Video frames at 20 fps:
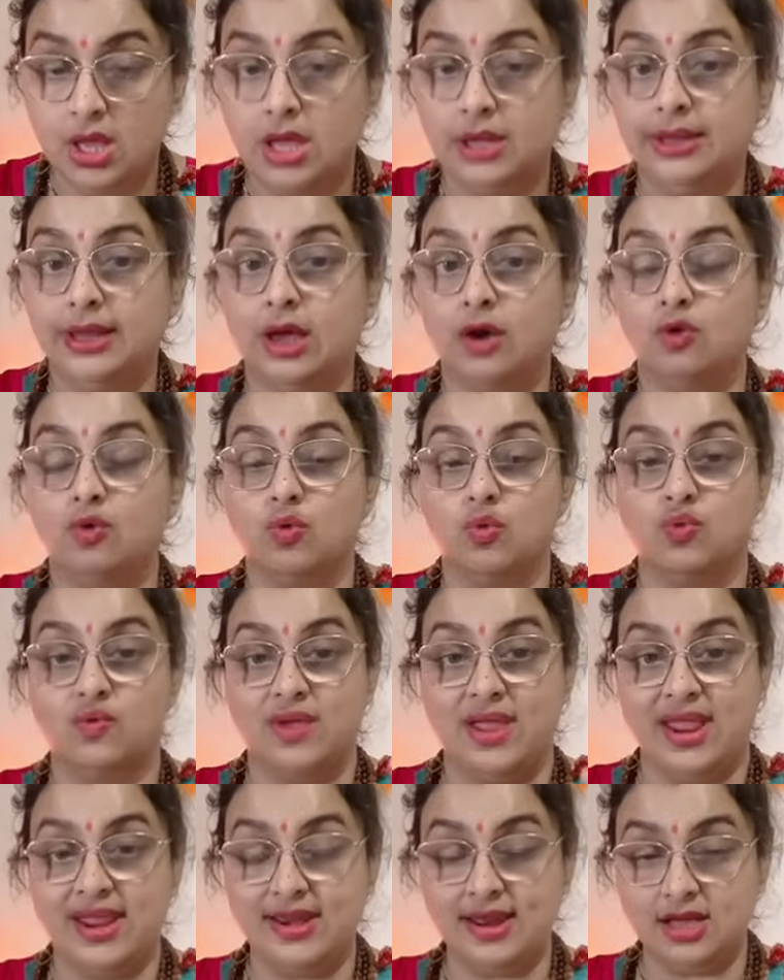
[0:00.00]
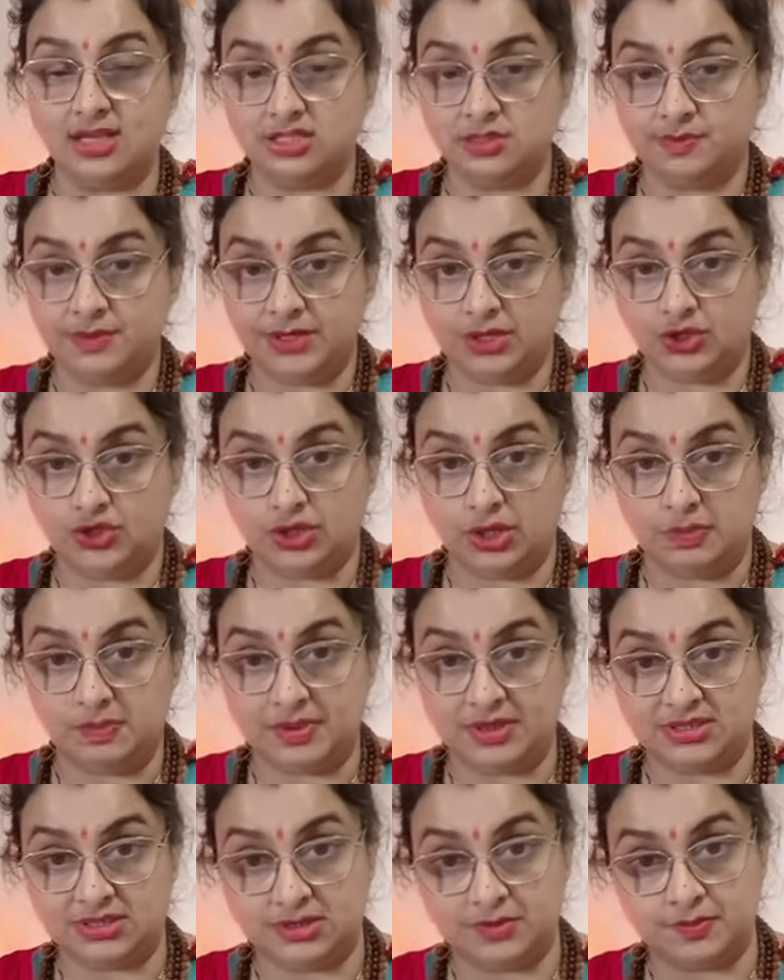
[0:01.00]
Now, when a spiritual
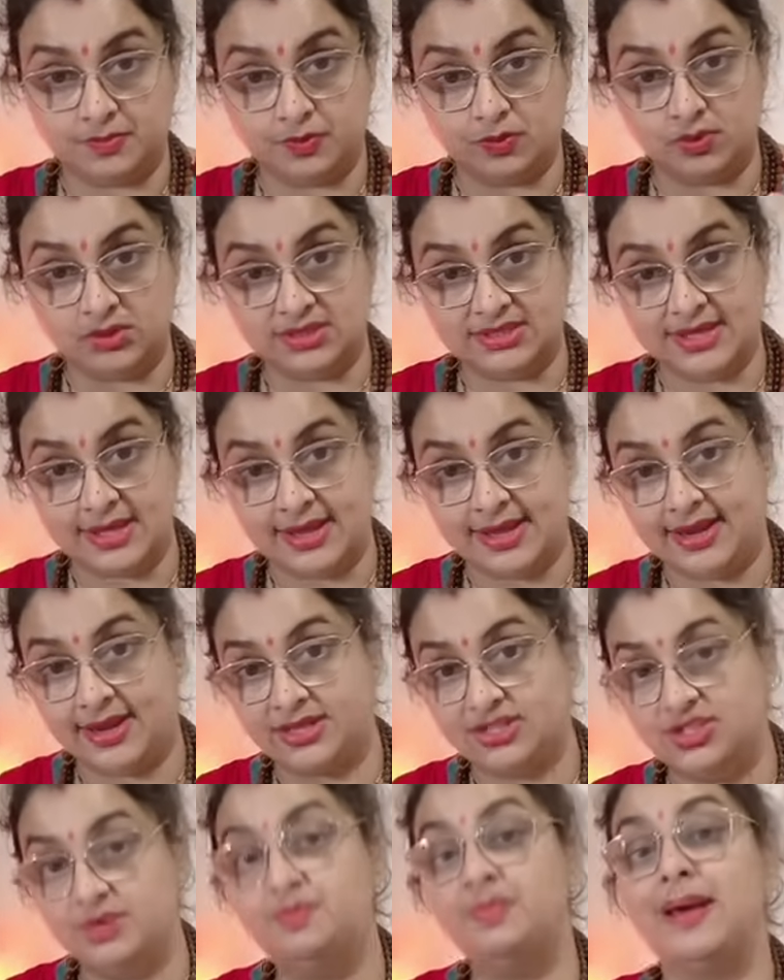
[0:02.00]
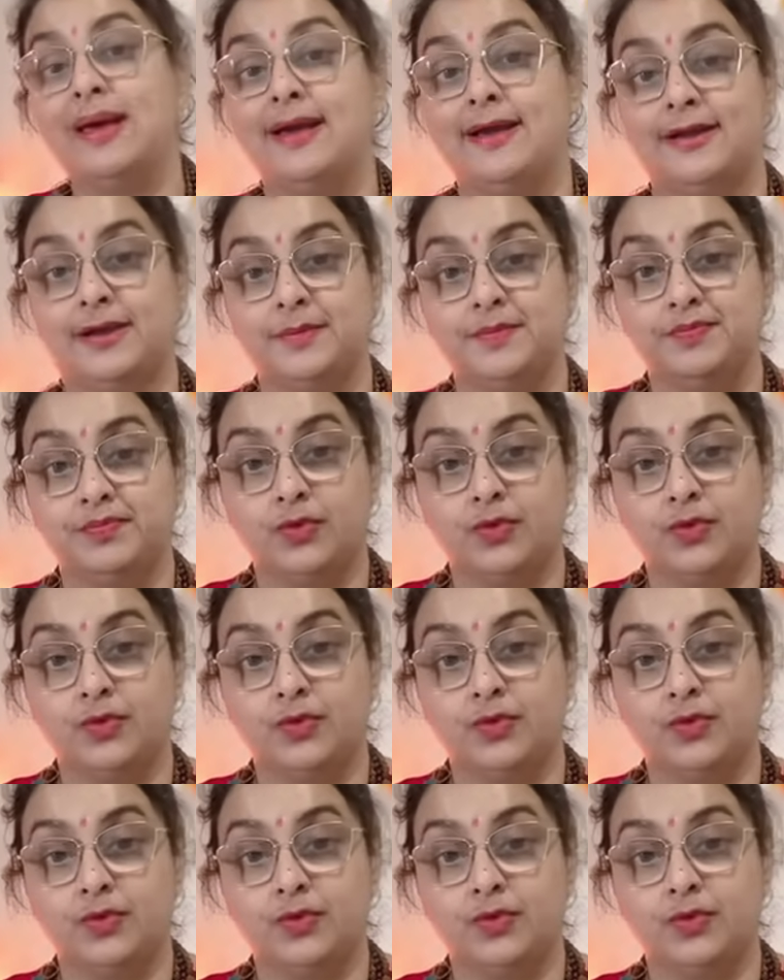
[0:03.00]
person pulls their energy back,